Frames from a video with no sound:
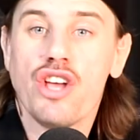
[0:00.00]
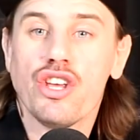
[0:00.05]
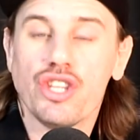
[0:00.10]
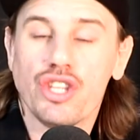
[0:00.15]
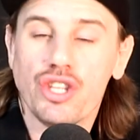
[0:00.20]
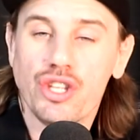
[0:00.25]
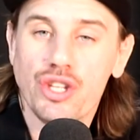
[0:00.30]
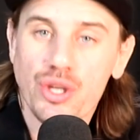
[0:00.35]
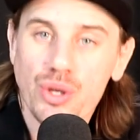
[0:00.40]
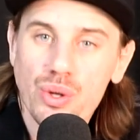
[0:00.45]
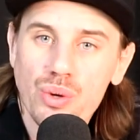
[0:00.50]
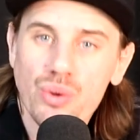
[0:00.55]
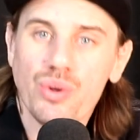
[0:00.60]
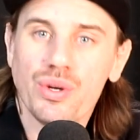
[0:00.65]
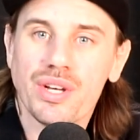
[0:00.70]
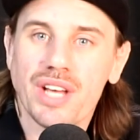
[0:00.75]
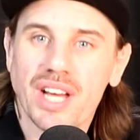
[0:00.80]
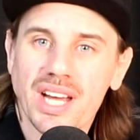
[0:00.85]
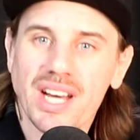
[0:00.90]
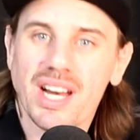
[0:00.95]
you
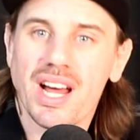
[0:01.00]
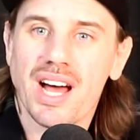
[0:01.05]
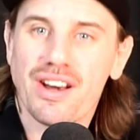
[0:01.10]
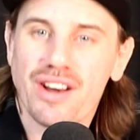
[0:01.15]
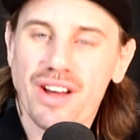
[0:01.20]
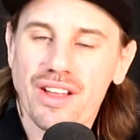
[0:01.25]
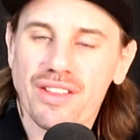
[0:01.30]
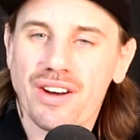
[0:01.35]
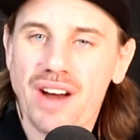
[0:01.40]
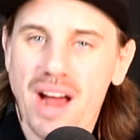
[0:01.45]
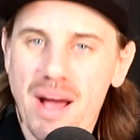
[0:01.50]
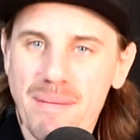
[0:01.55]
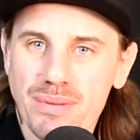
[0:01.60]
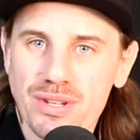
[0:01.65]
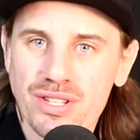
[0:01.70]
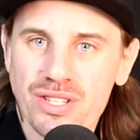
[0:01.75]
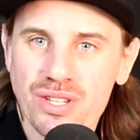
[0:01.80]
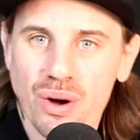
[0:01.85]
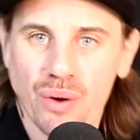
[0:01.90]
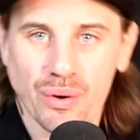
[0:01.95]
get another
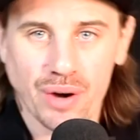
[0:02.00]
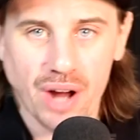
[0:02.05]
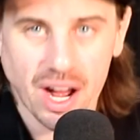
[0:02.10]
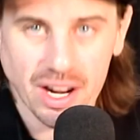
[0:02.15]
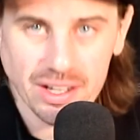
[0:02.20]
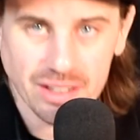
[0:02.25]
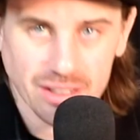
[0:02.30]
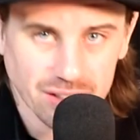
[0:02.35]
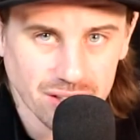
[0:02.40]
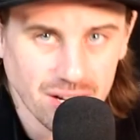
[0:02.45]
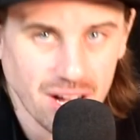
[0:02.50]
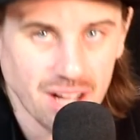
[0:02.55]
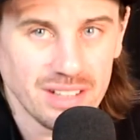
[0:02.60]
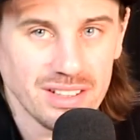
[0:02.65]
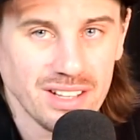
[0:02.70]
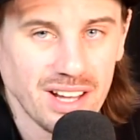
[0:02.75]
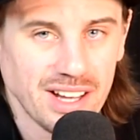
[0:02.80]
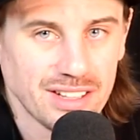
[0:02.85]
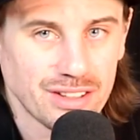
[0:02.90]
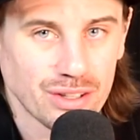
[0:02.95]
episode,
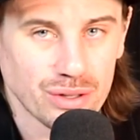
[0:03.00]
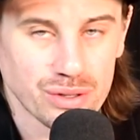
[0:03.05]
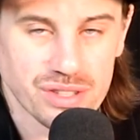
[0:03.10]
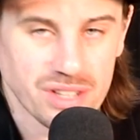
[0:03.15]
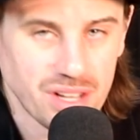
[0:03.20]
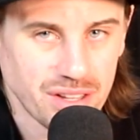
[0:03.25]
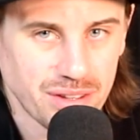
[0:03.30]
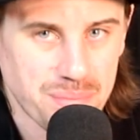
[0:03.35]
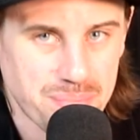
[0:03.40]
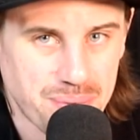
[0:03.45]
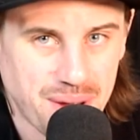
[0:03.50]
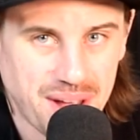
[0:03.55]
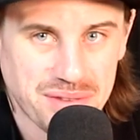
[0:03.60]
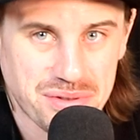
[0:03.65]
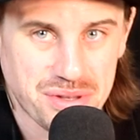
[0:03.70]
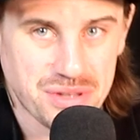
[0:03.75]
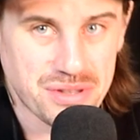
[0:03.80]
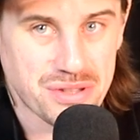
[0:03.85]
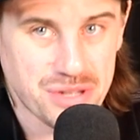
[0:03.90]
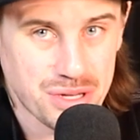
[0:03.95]
unlike those other
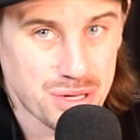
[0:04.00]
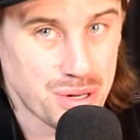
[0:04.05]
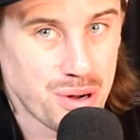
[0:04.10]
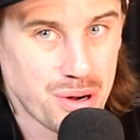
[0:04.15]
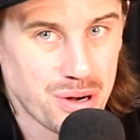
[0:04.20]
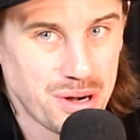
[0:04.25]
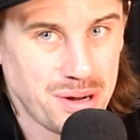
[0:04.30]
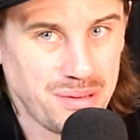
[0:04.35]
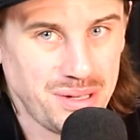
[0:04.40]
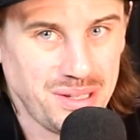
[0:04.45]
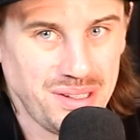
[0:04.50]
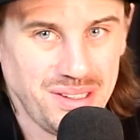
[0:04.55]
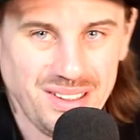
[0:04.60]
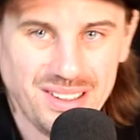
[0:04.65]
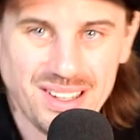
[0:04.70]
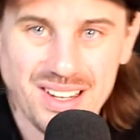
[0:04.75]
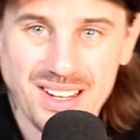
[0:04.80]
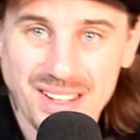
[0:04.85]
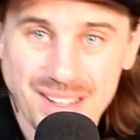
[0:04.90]
peasants, you know what I mean?